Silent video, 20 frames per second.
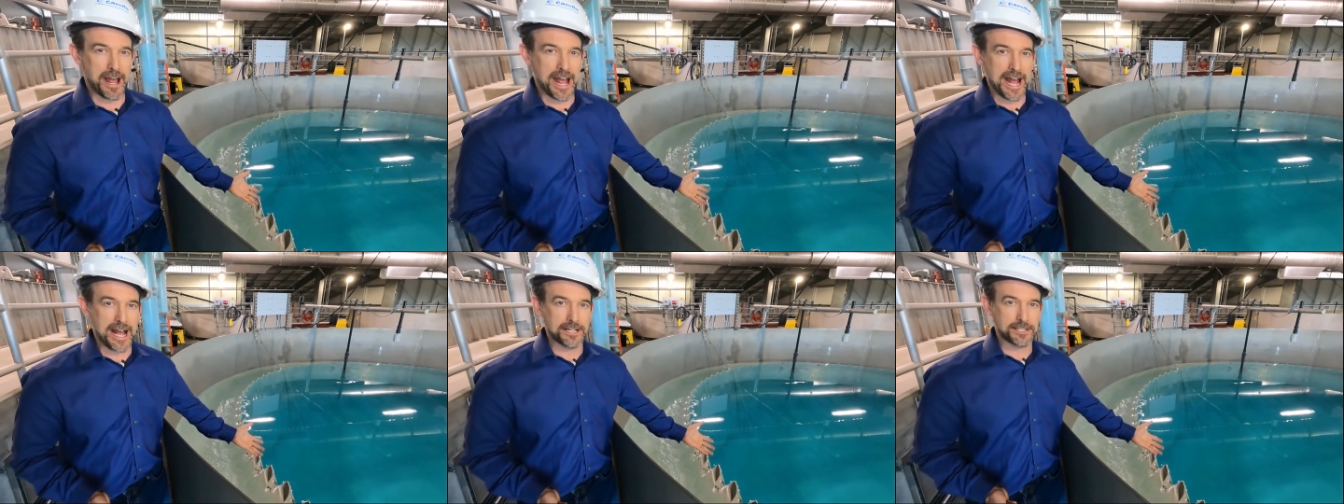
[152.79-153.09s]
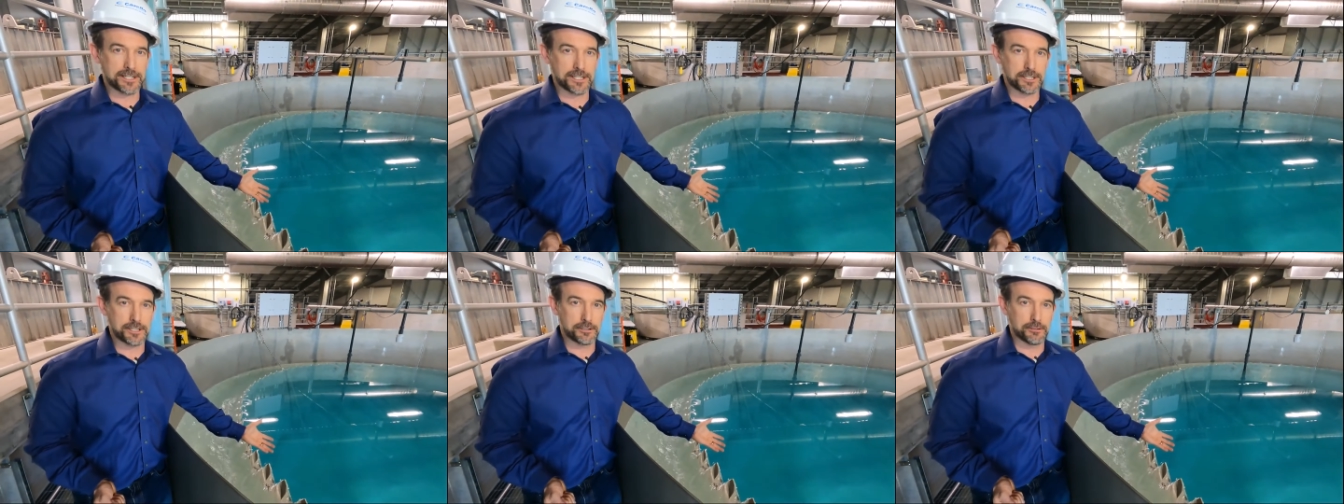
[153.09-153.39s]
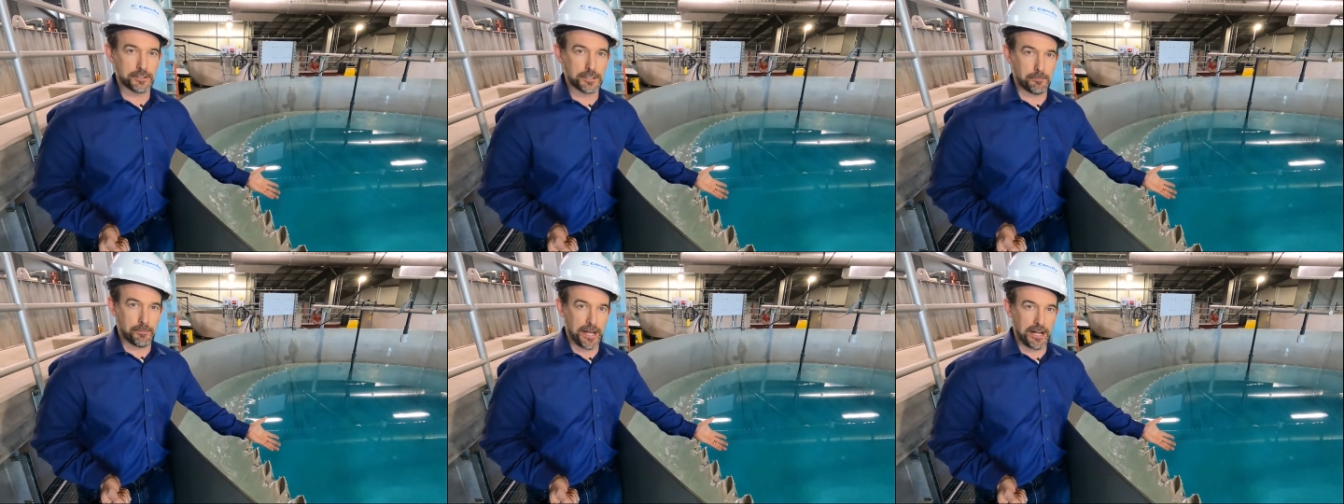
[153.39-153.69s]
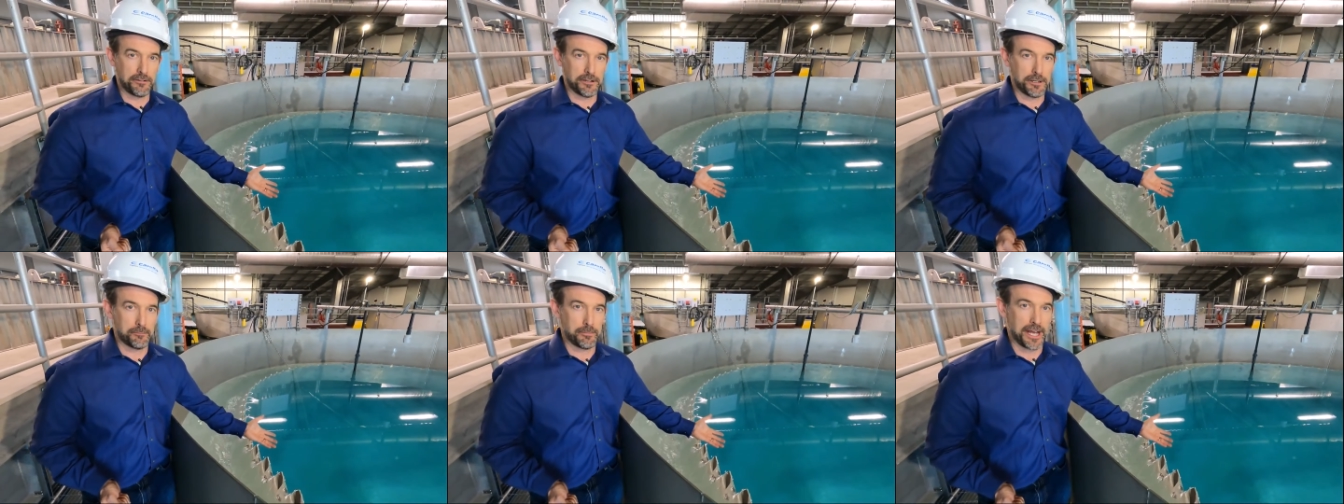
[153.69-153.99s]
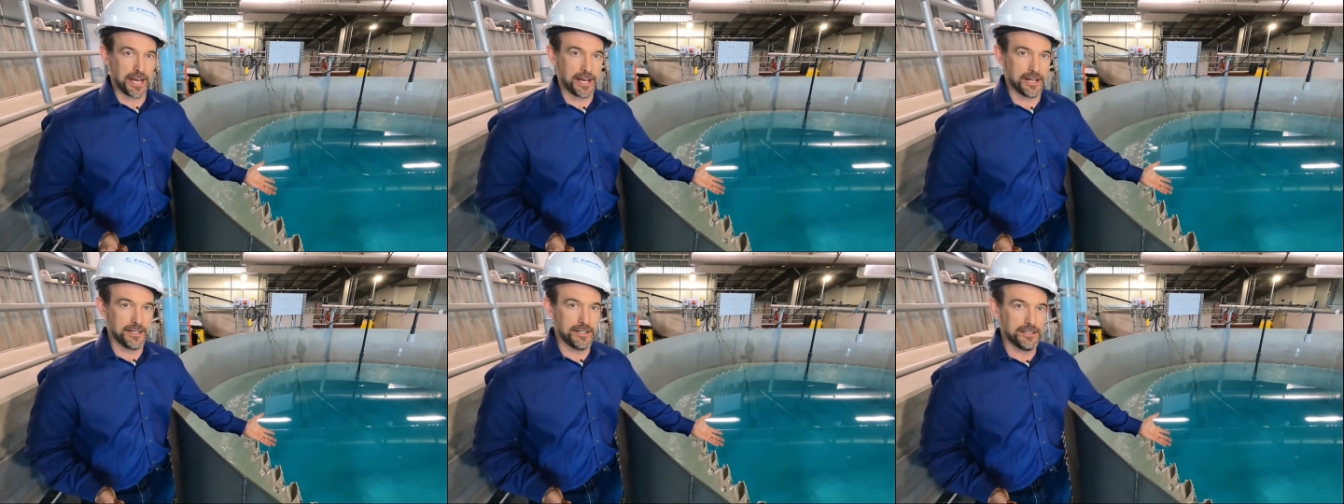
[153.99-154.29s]
passes through the pellet
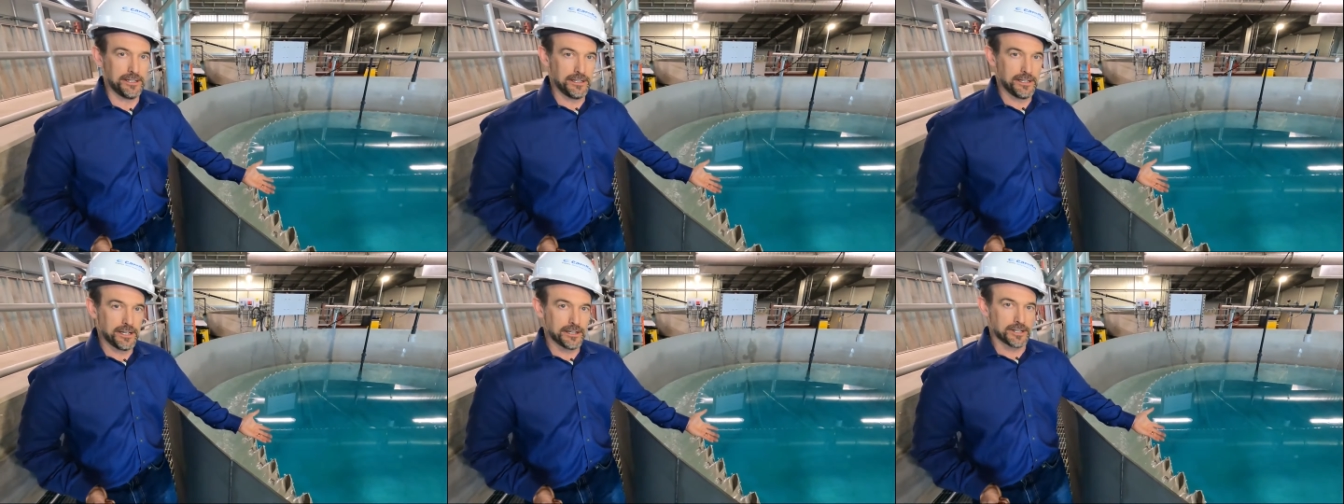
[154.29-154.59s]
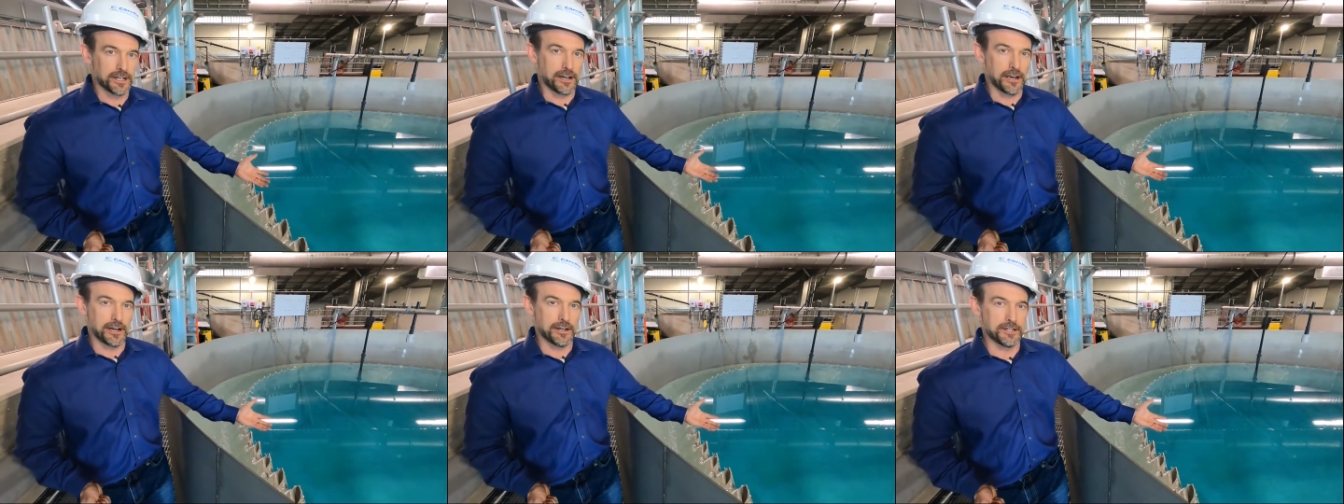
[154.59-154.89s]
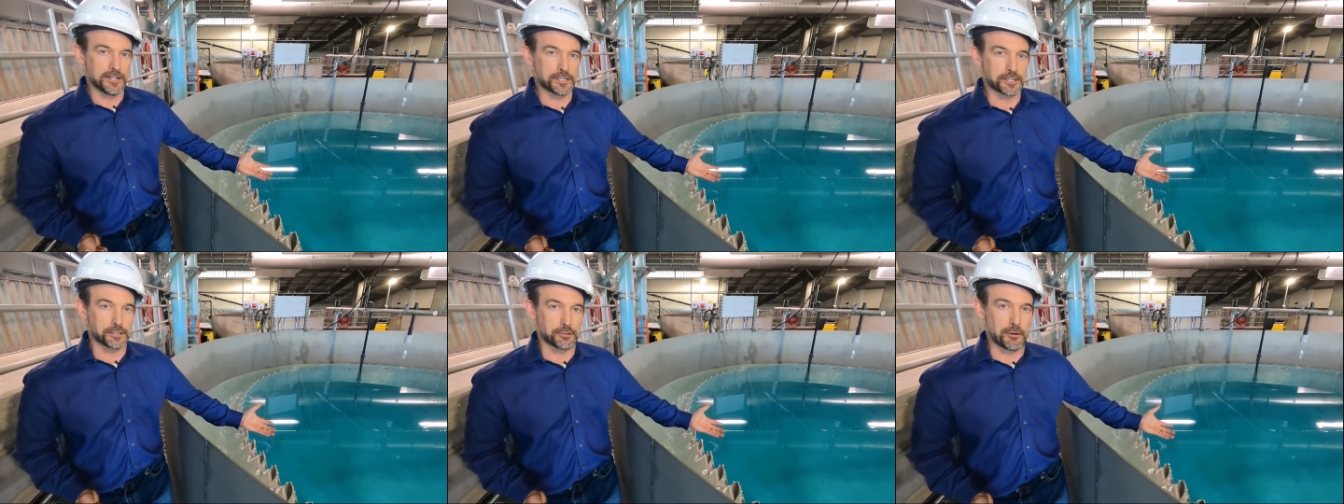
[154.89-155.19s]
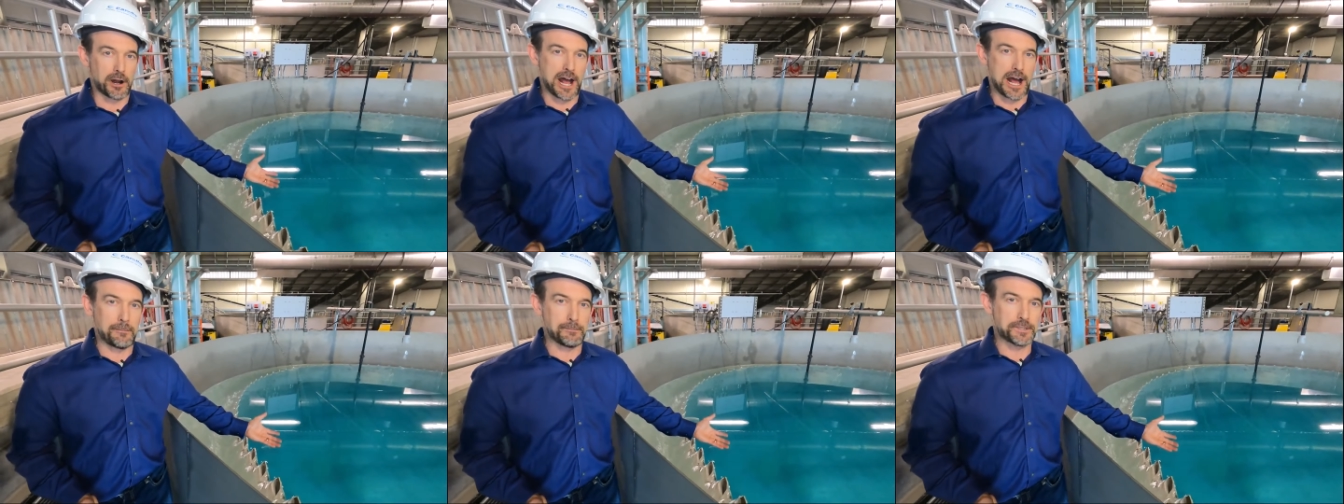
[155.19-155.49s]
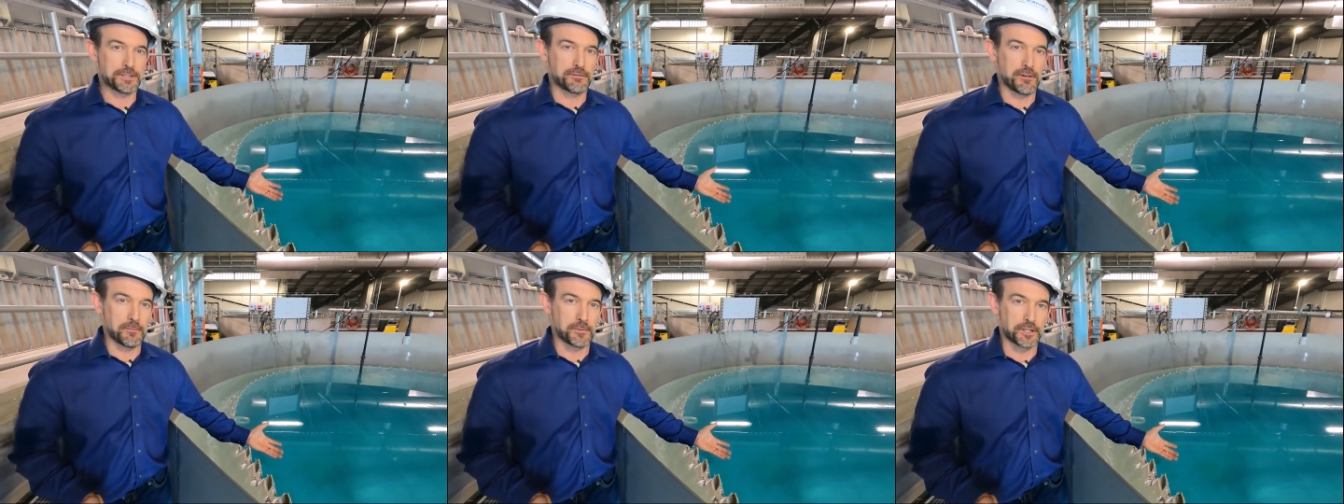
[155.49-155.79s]
bed, the hardness
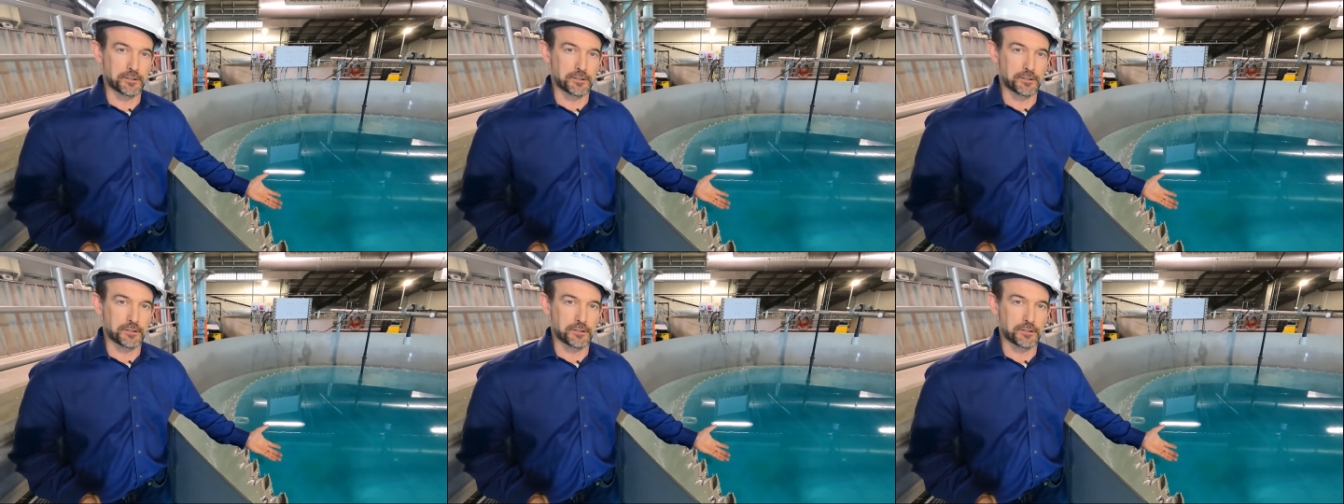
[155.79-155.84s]
drops from